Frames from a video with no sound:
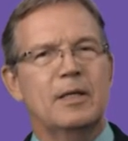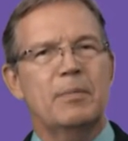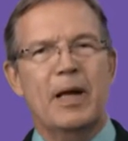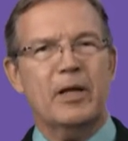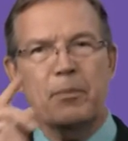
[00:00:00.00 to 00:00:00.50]

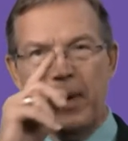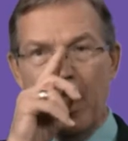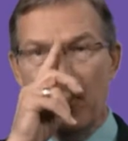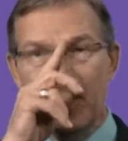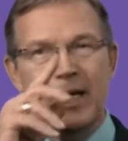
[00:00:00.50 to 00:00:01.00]
By
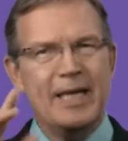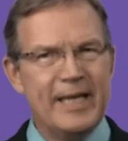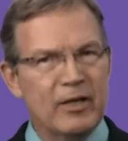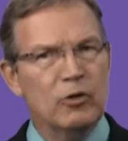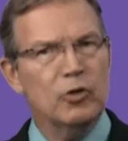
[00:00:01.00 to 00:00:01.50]
comparing
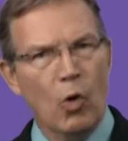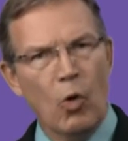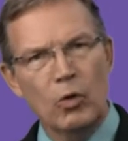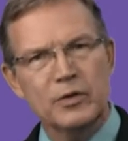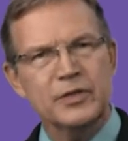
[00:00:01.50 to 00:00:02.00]
healed
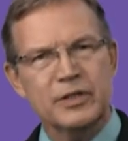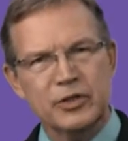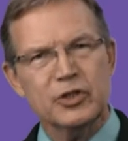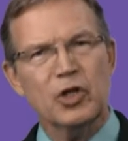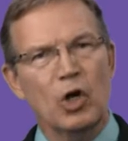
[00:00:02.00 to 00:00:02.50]
holes in
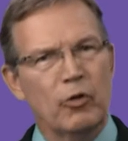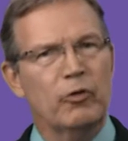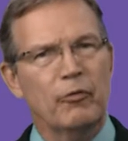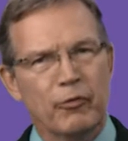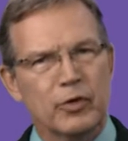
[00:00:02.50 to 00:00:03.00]

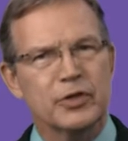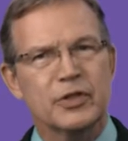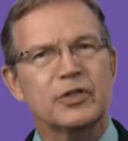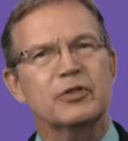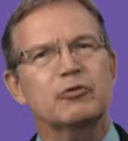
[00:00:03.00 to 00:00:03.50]
skull
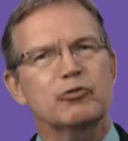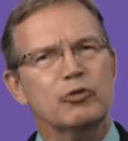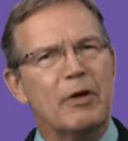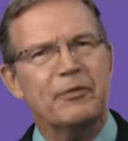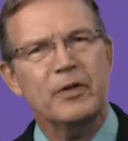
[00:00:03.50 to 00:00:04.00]
versus
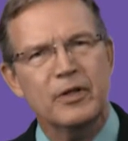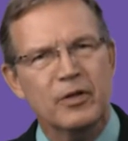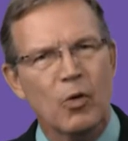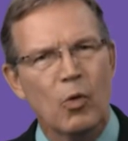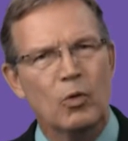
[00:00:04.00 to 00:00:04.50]
trephined
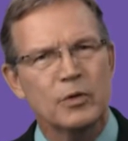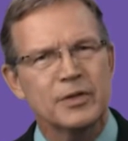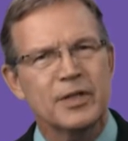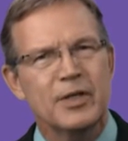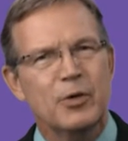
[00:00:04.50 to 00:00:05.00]

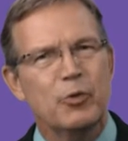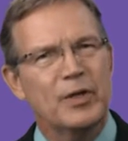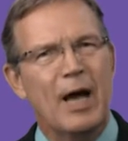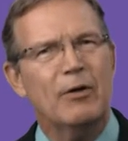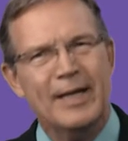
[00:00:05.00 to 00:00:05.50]
holes
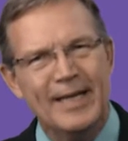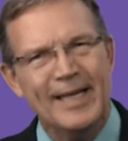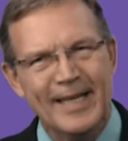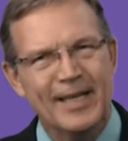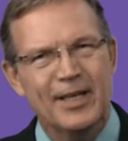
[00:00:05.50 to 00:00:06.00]
without
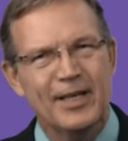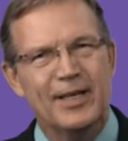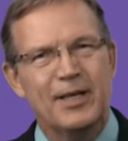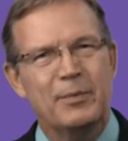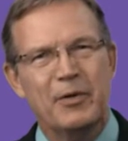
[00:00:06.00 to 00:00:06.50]
healing
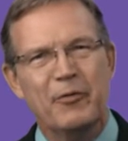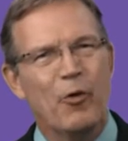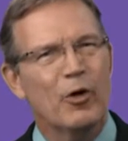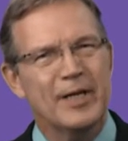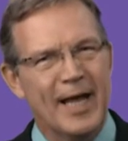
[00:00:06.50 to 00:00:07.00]

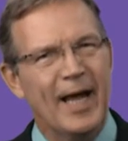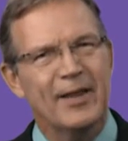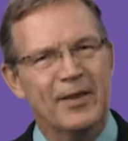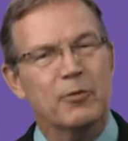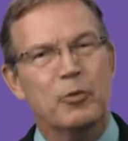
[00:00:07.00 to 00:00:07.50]
before death,
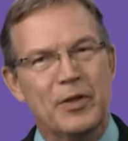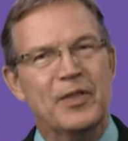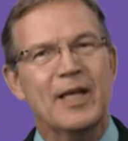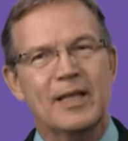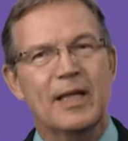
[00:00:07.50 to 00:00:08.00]
we
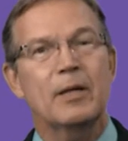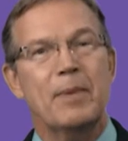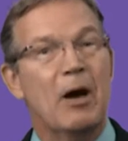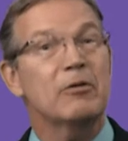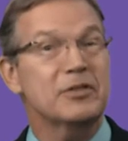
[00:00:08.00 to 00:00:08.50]
think that
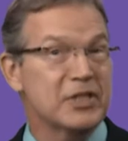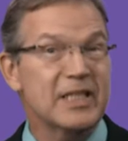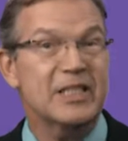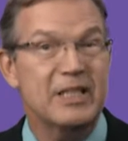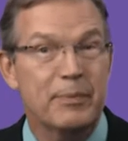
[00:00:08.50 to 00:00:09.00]
about
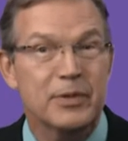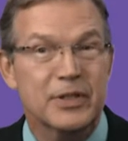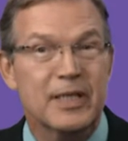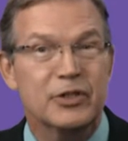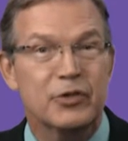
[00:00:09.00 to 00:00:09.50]

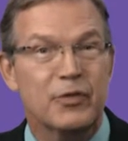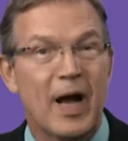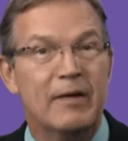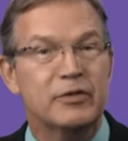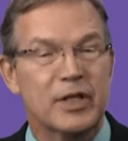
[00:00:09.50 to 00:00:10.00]
60%
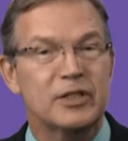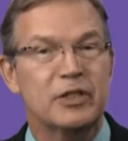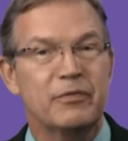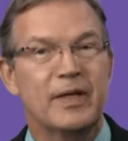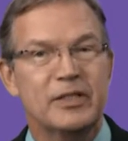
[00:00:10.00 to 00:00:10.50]
survived such
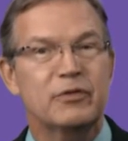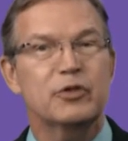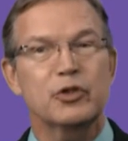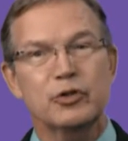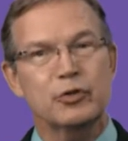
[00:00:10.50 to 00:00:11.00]
invasive
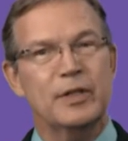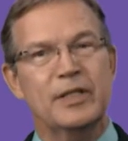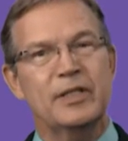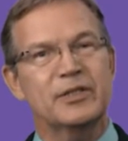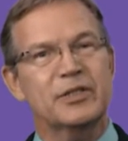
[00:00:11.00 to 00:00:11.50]
surgery
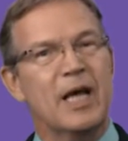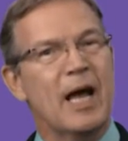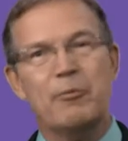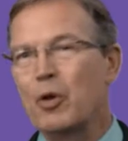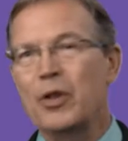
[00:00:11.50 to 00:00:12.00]
in this
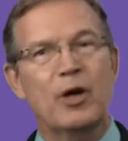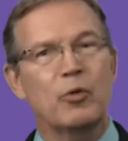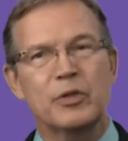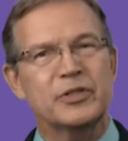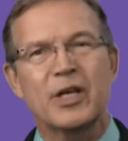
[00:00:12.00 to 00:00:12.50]
time when there
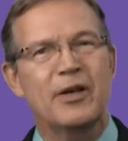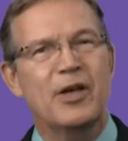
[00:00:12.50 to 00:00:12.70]
was